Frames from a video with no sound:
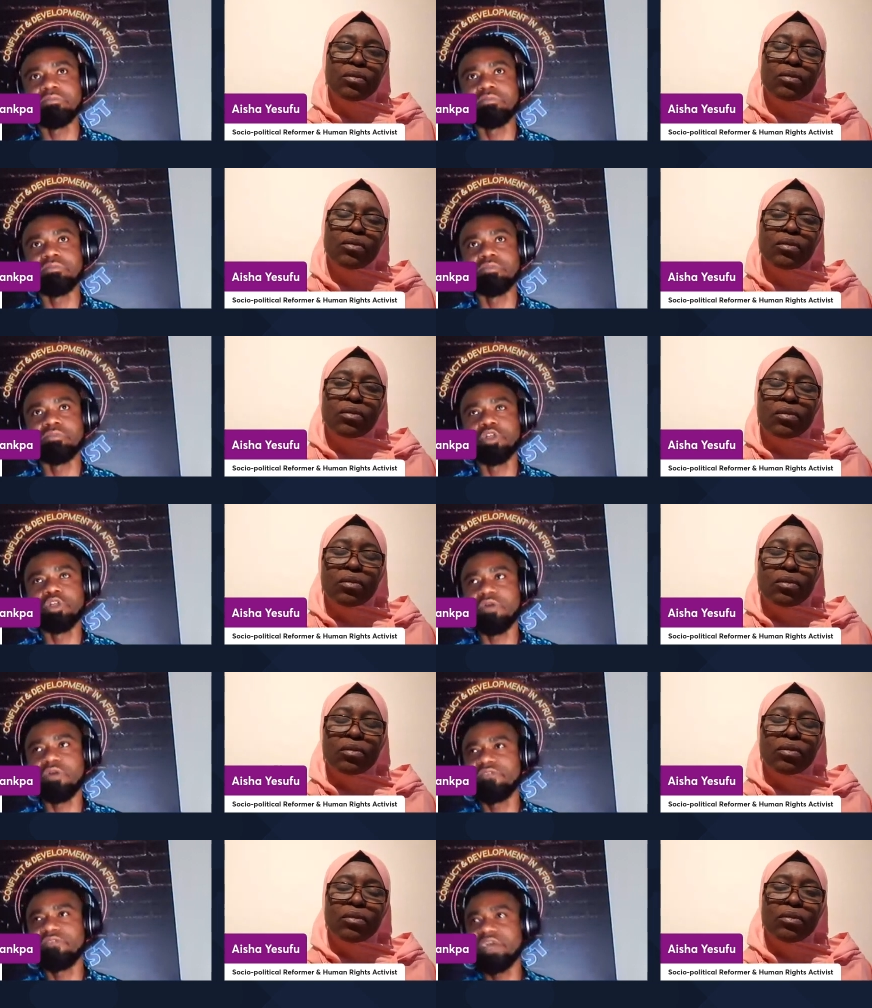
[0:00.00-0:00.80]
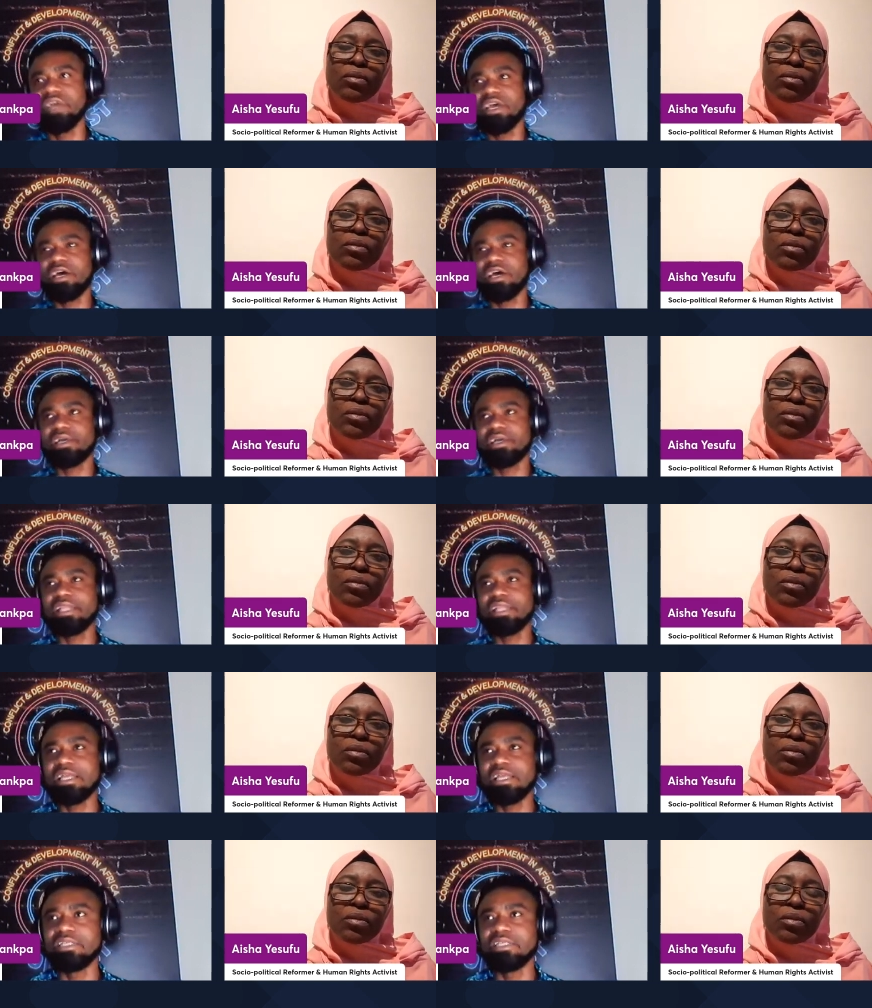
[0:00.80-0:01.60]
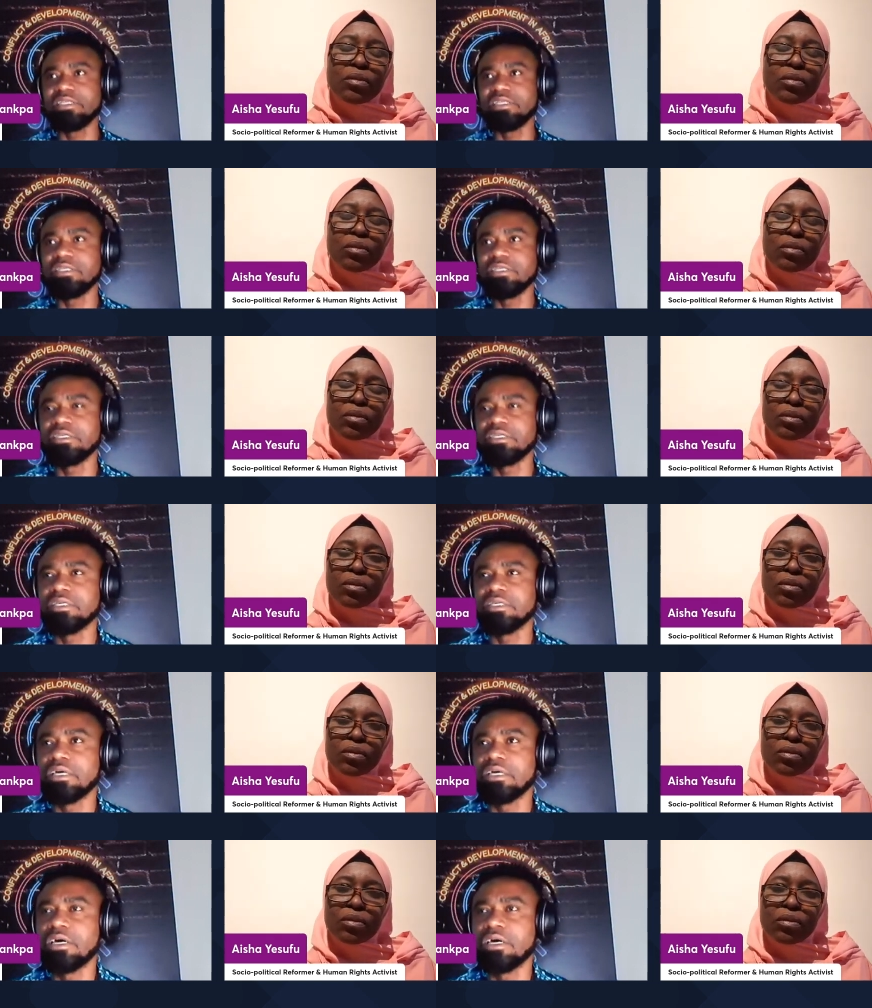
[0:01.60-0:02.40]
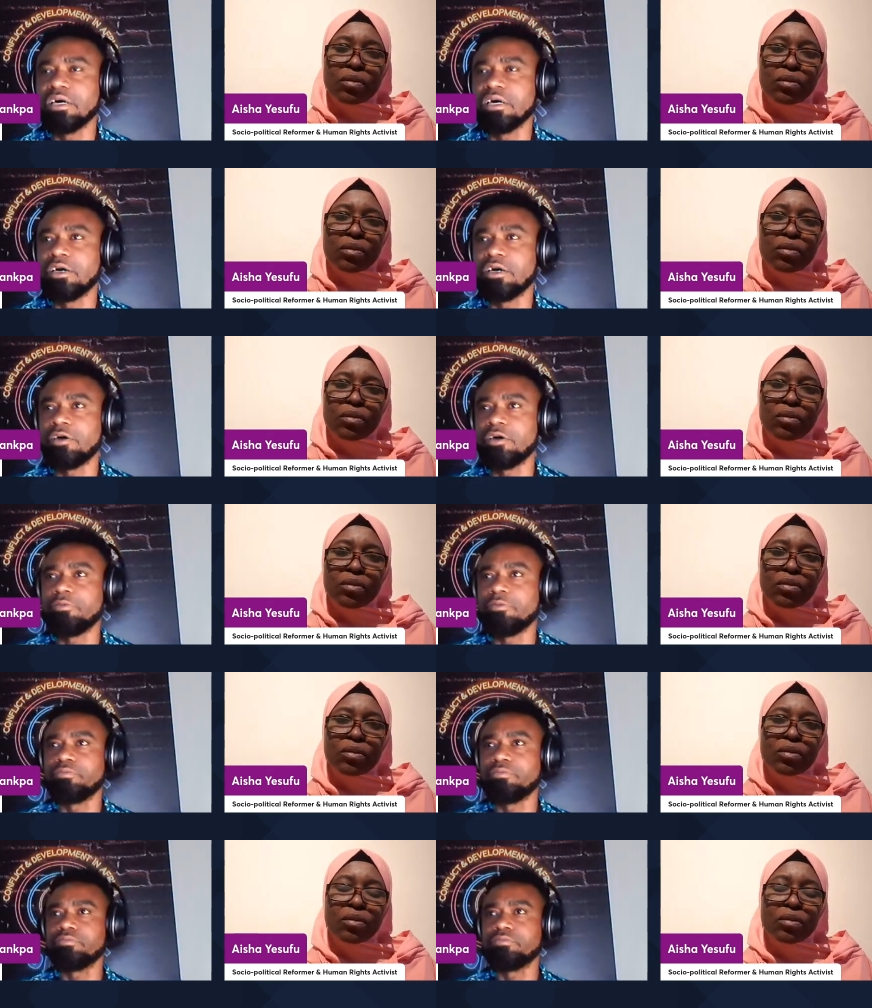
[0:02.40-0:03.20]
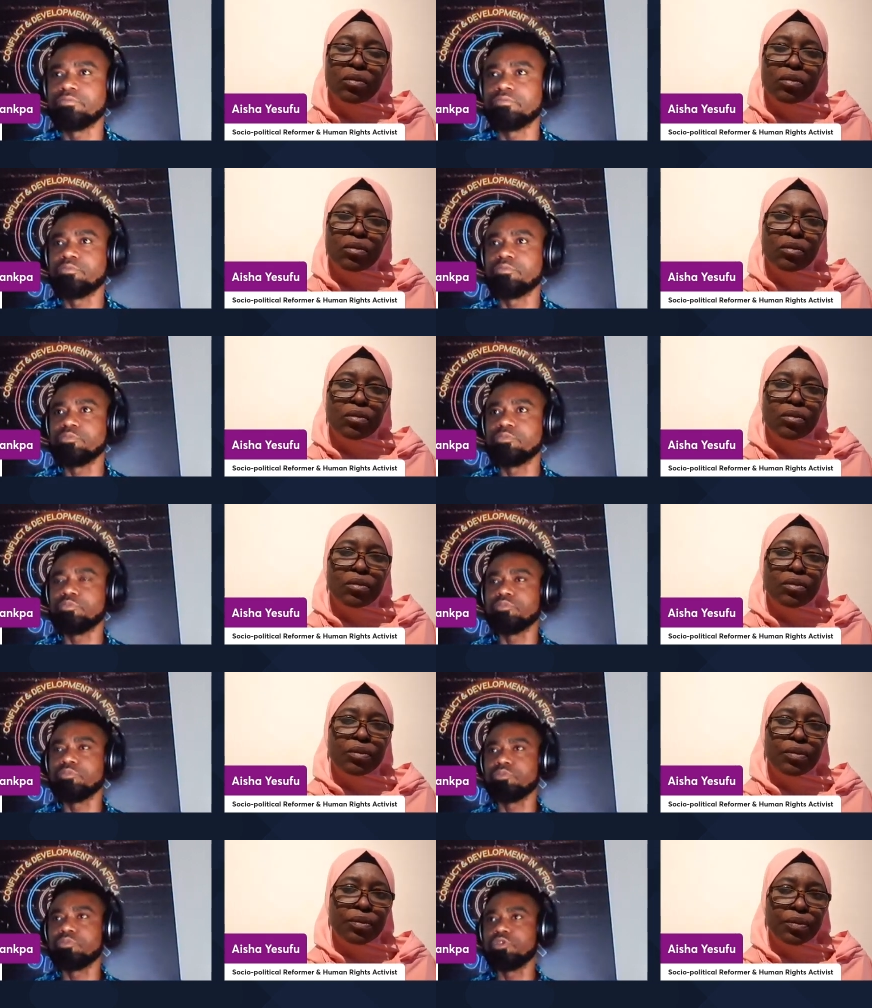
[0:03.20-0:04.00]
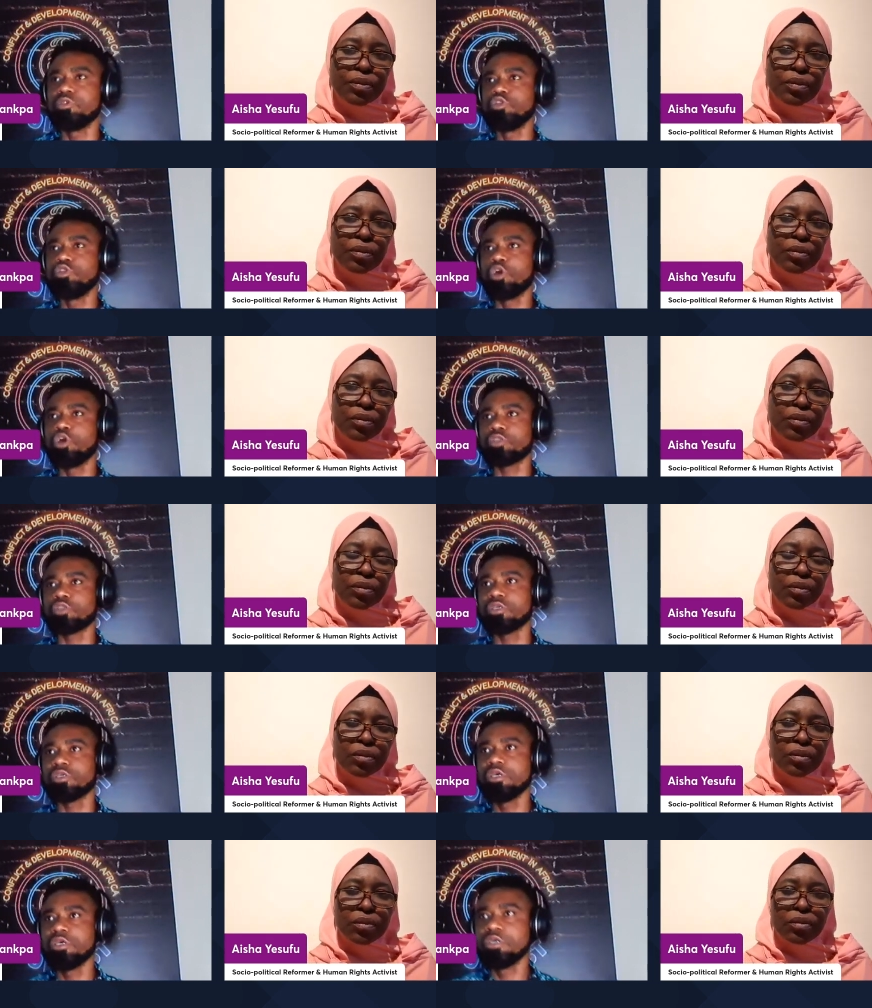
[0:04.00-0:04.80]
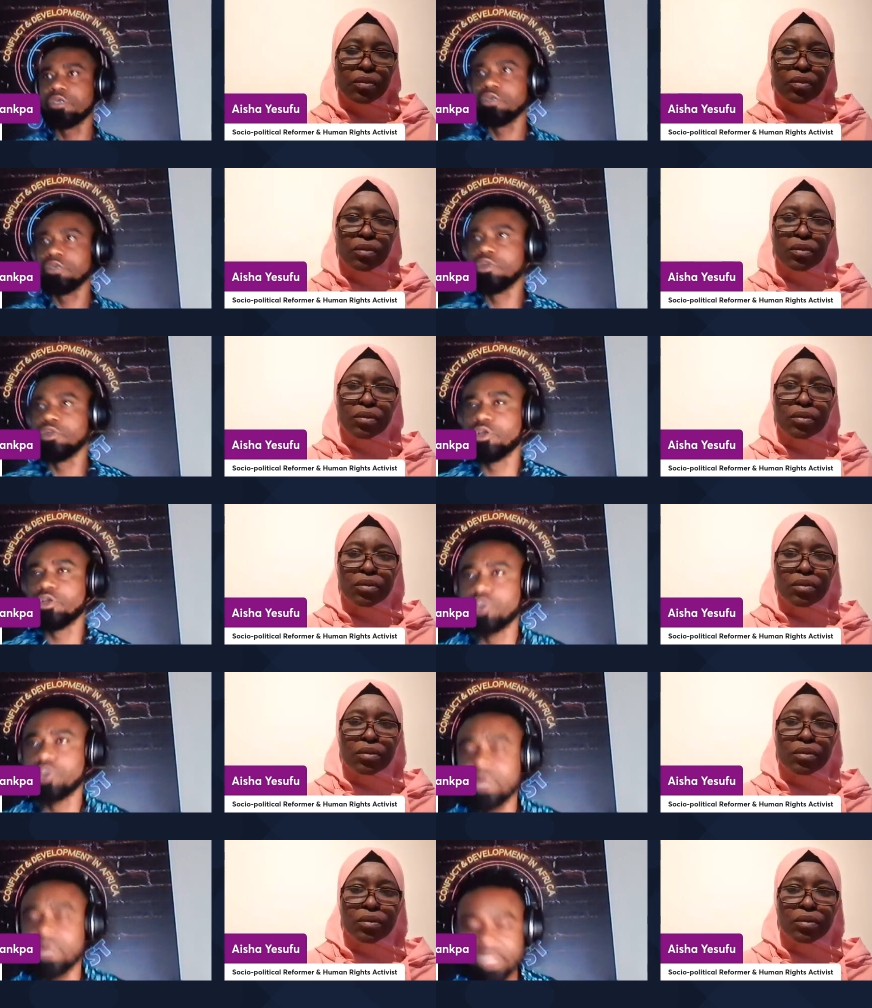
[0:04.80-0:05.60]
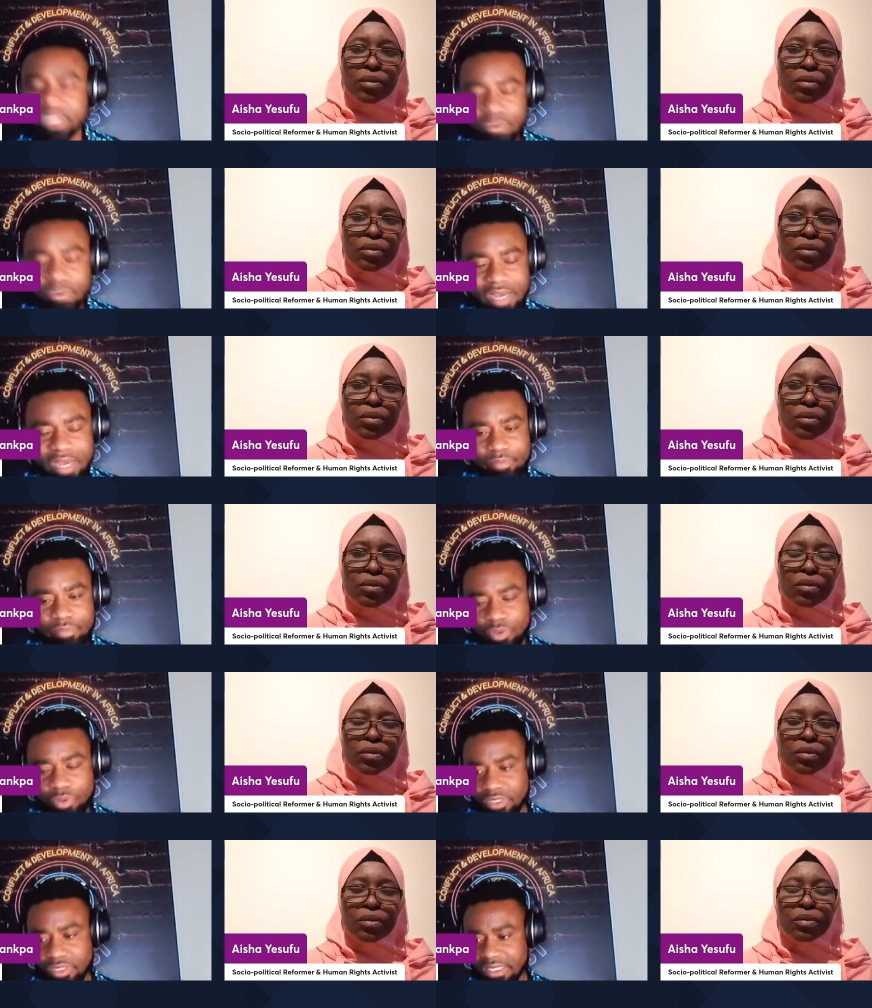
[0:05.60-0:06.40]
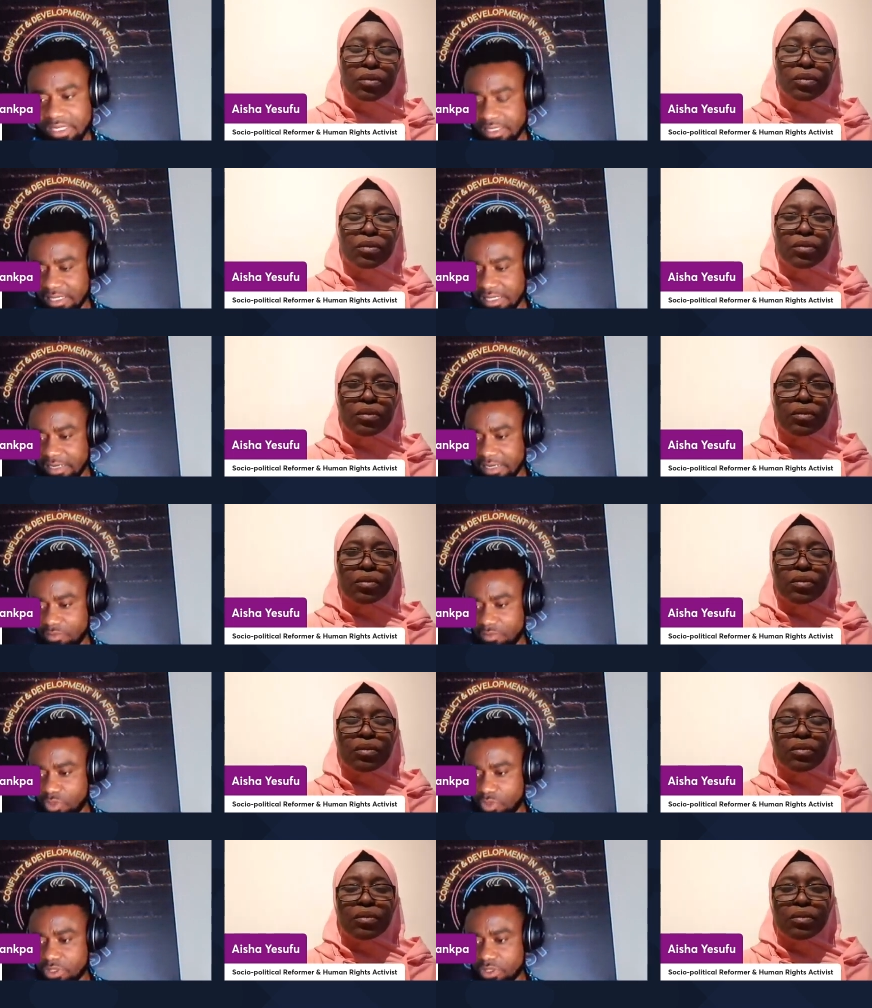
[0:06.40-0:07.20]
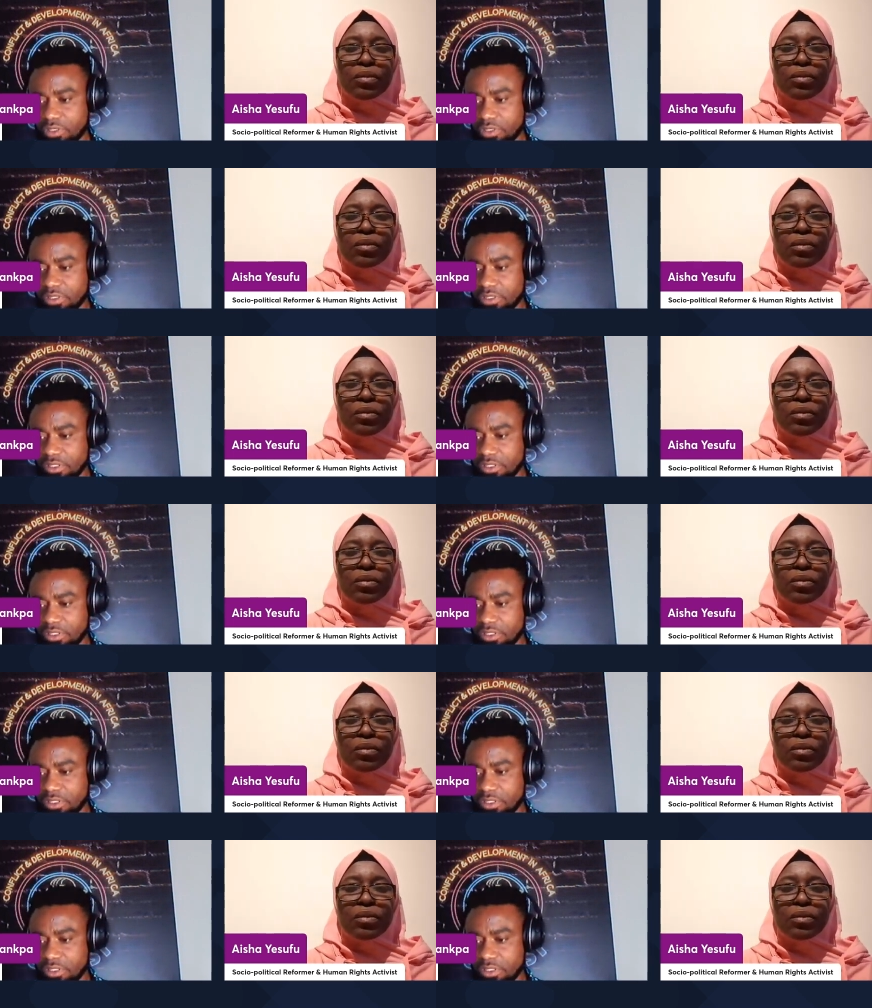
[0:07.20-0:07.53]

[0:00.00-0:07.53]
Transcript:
Speaker 1: not fair and clearly um, not, not done in the right process uh, was...